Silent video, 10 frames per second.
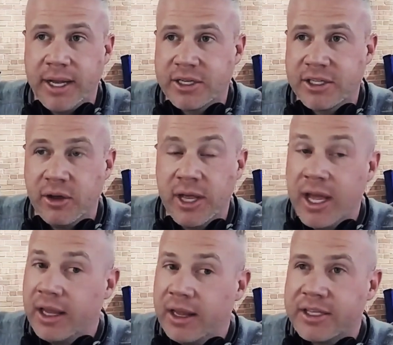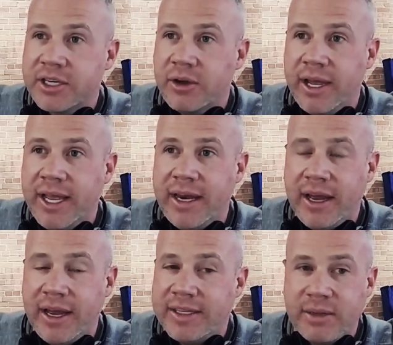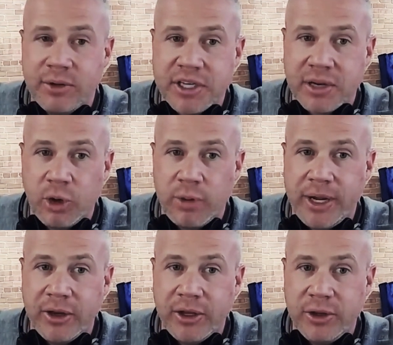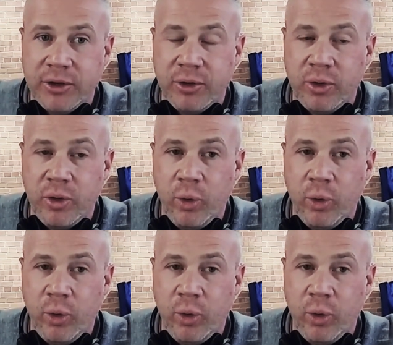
So let's go ahead, Heinz. I want to talk more about you.